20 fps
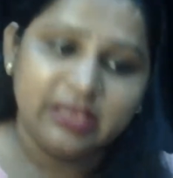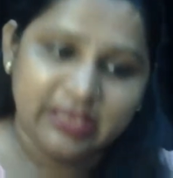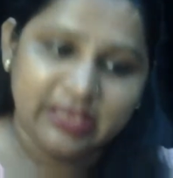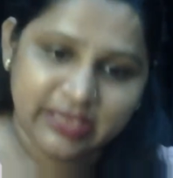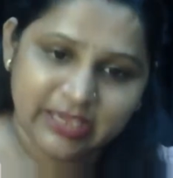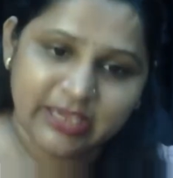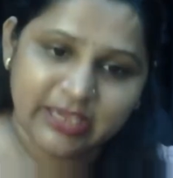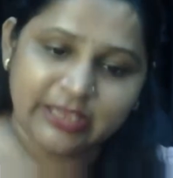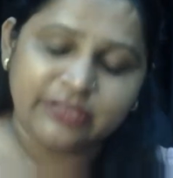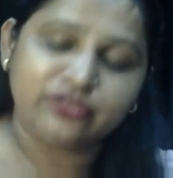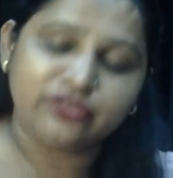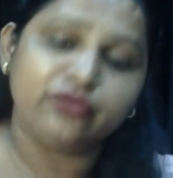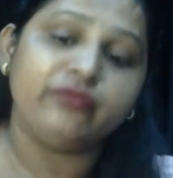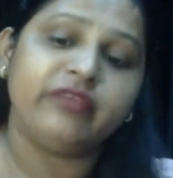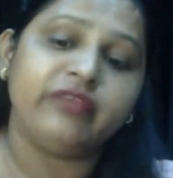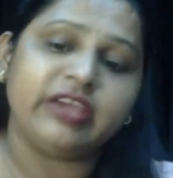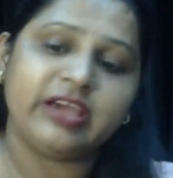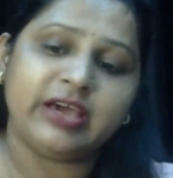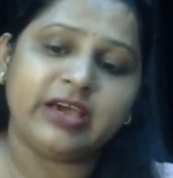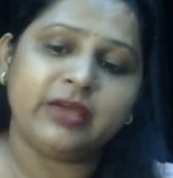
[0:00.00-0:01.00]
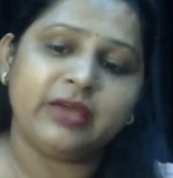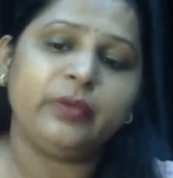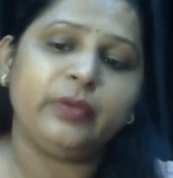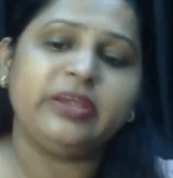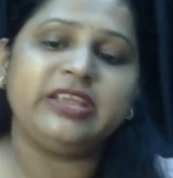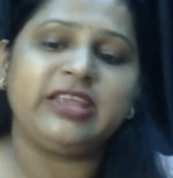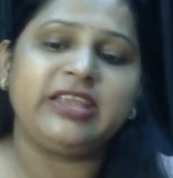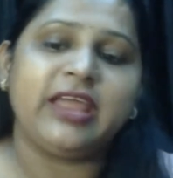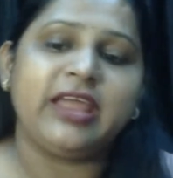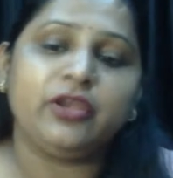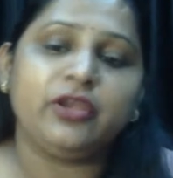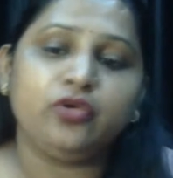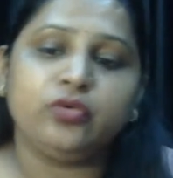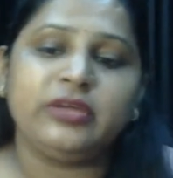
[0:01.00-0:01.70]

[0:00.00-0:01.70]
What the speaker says: age where we tend